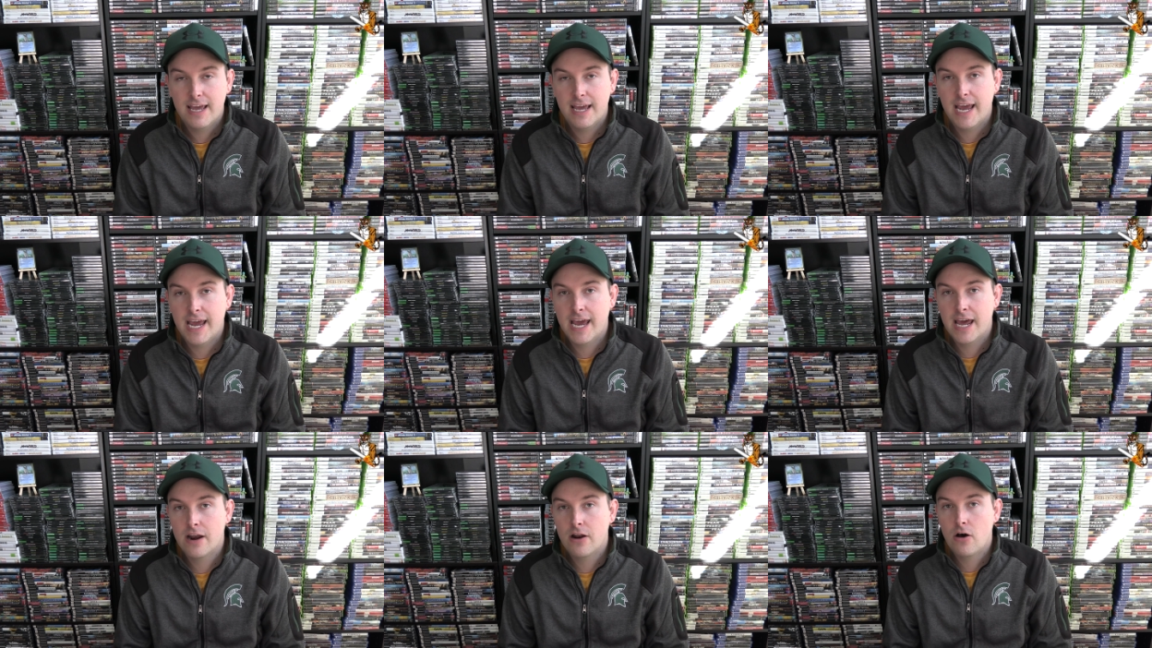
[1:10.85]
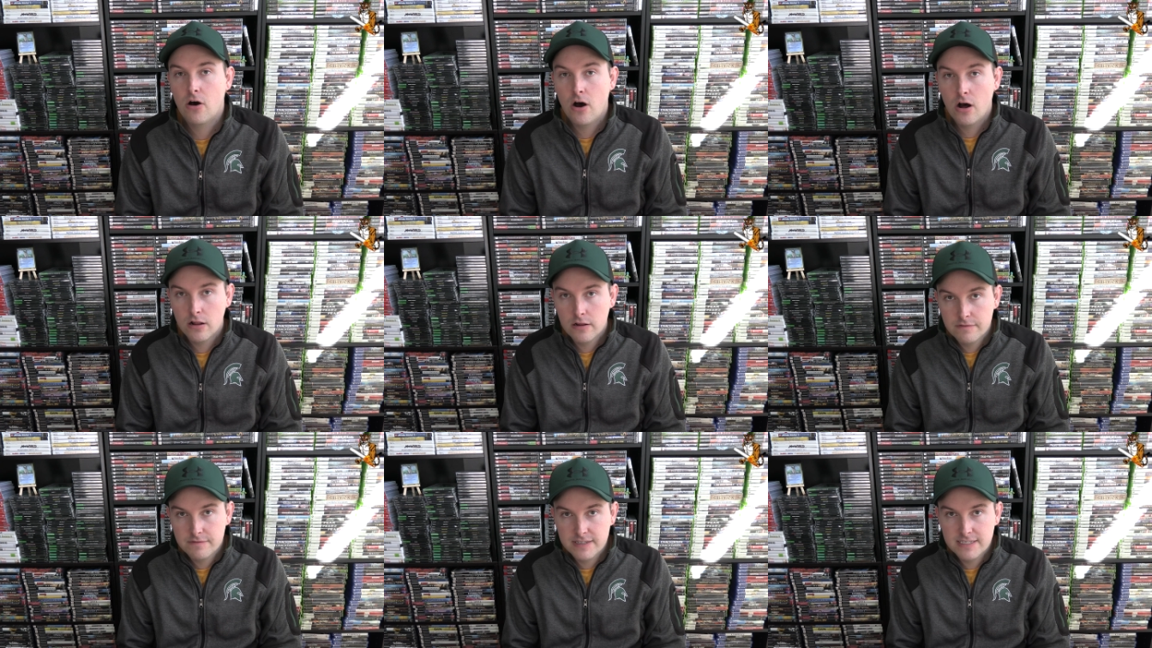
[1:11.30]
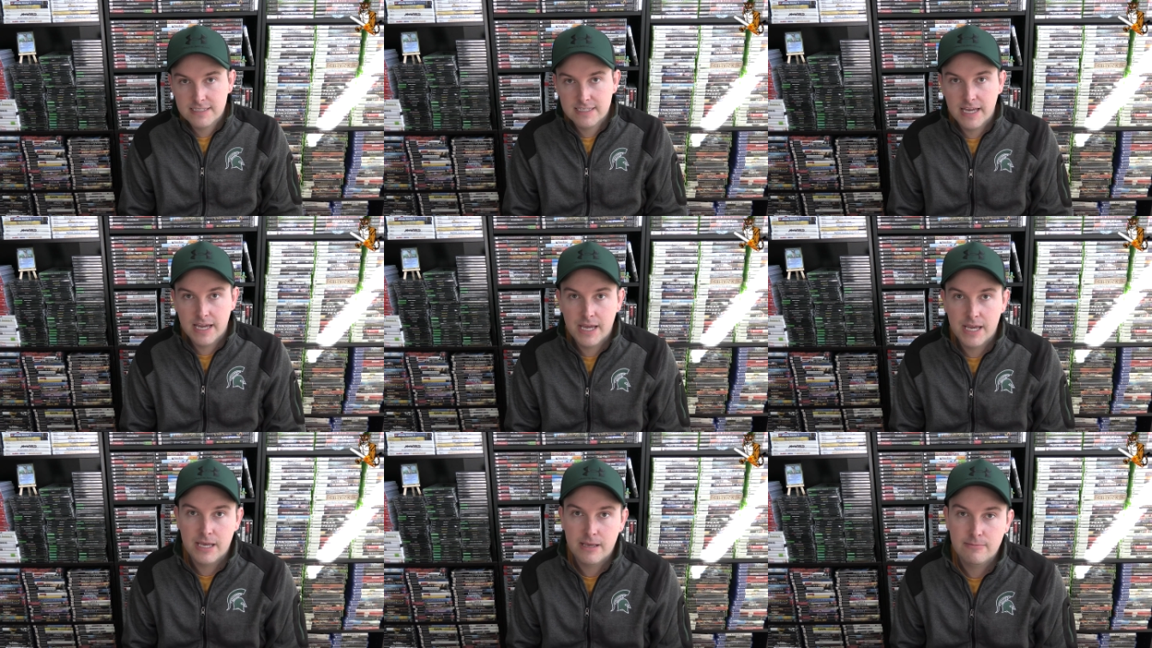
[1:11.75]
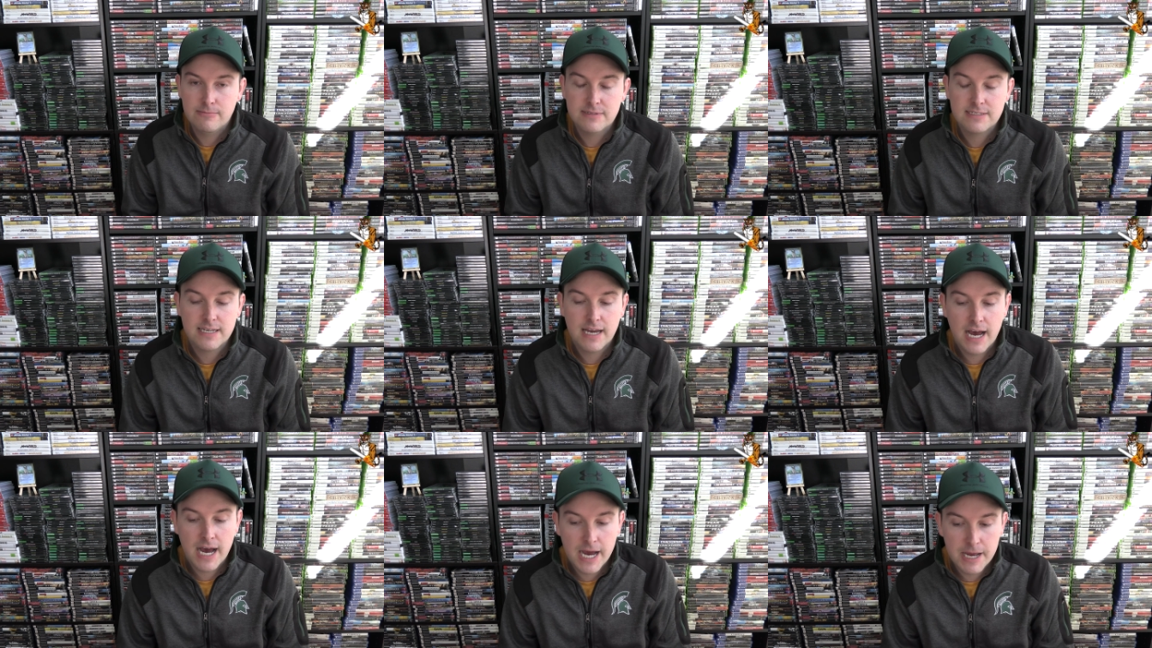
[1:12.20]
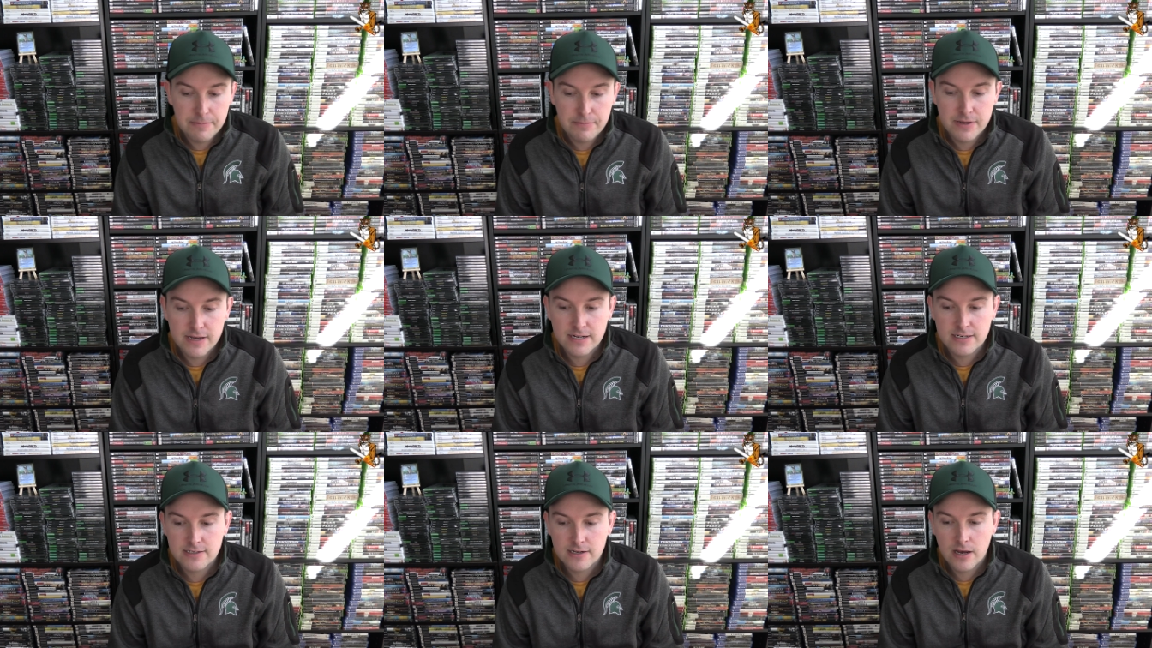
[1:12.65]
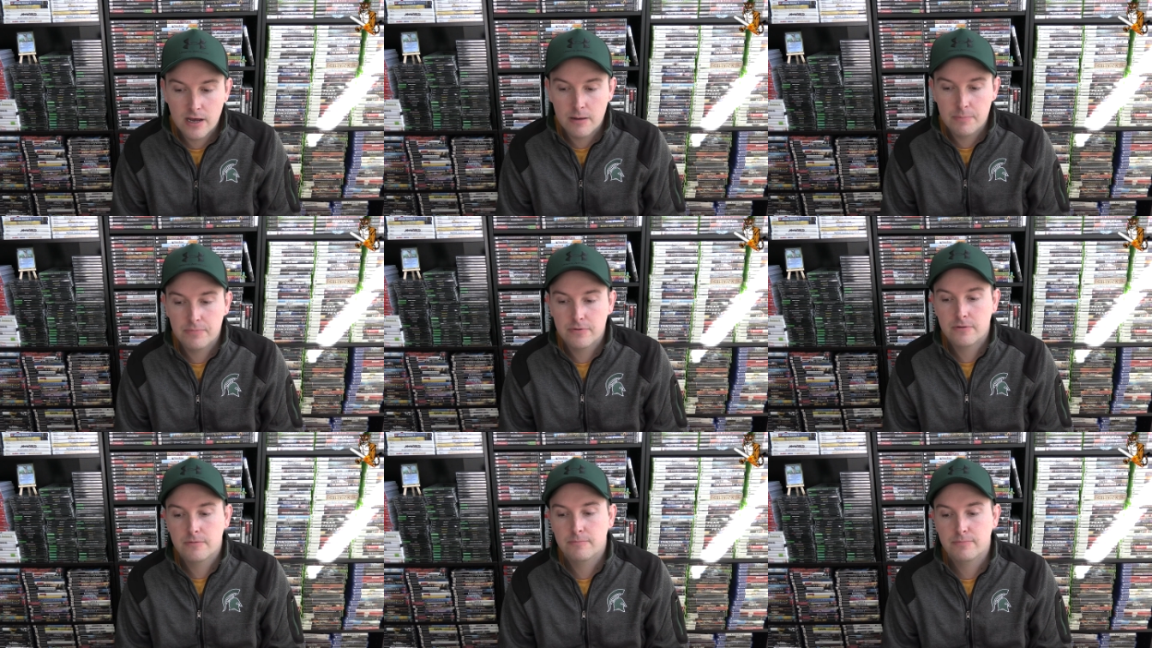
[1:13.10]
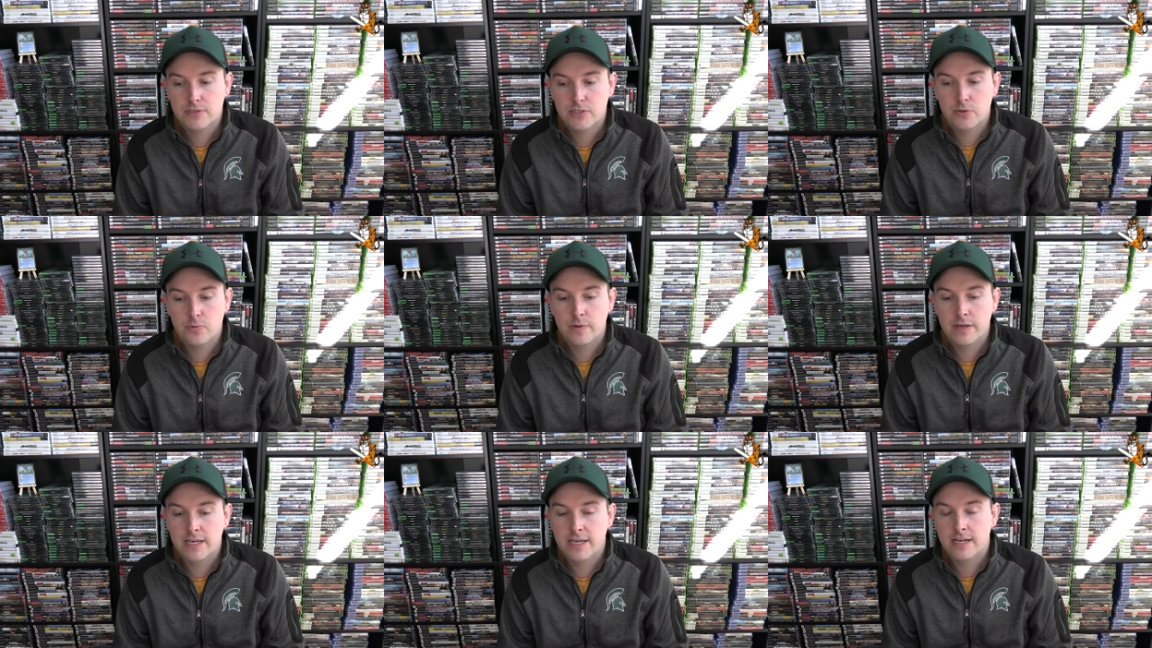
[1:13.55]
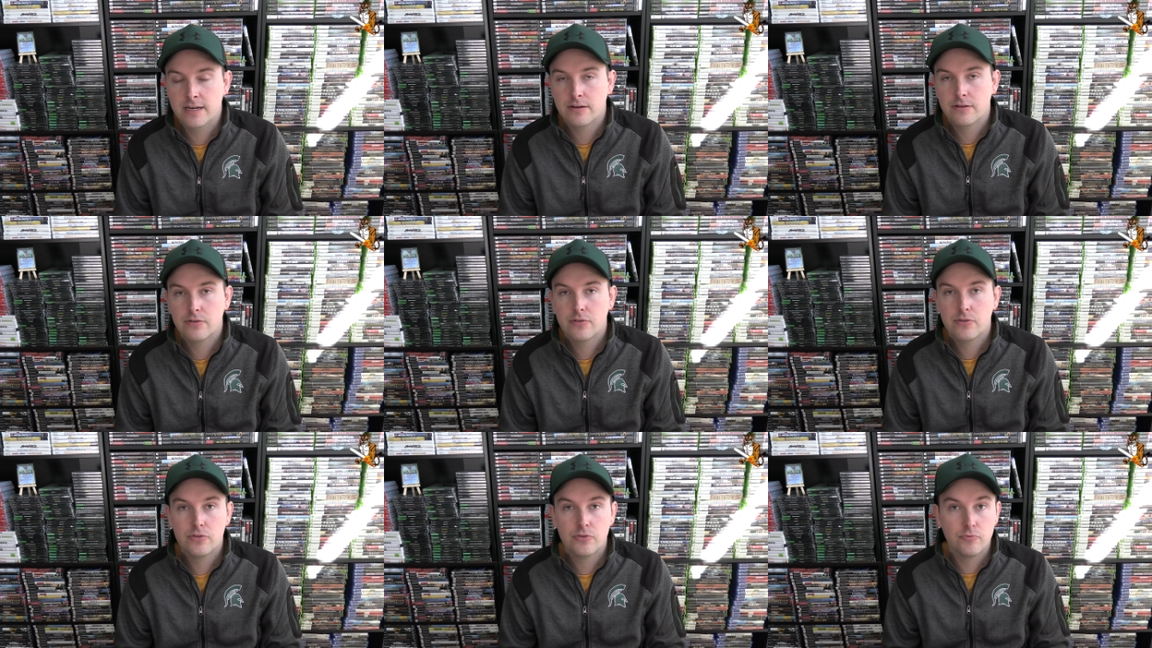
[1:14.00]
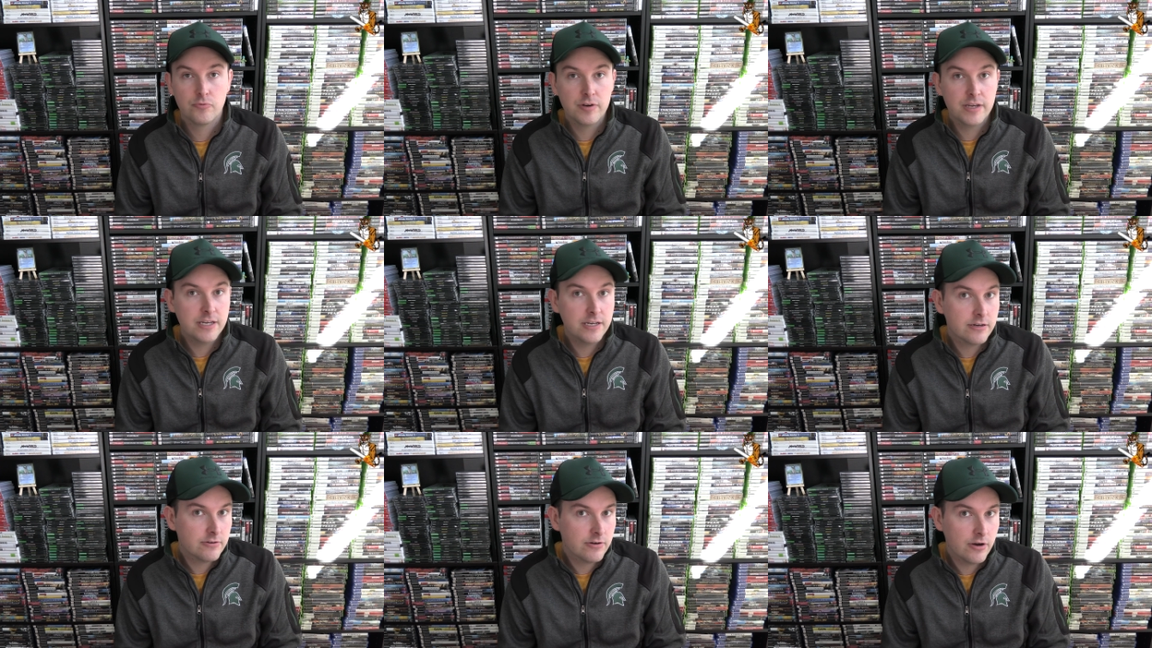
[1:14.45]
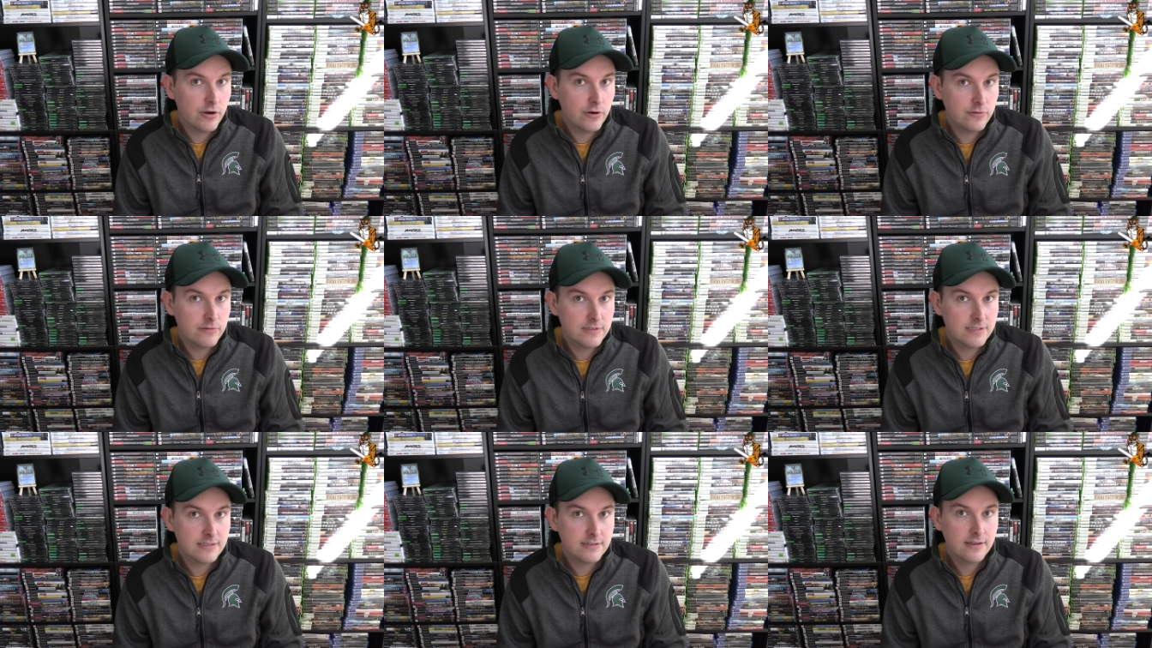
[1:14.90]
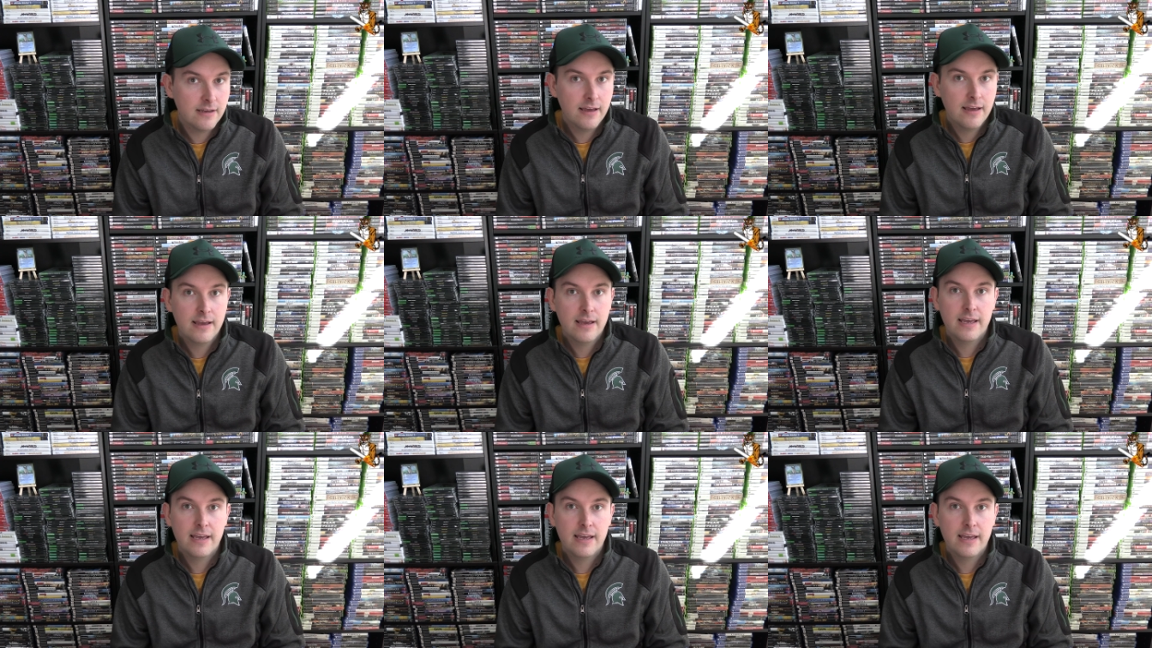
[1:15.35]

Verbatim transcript: and all of these games I picked up between €3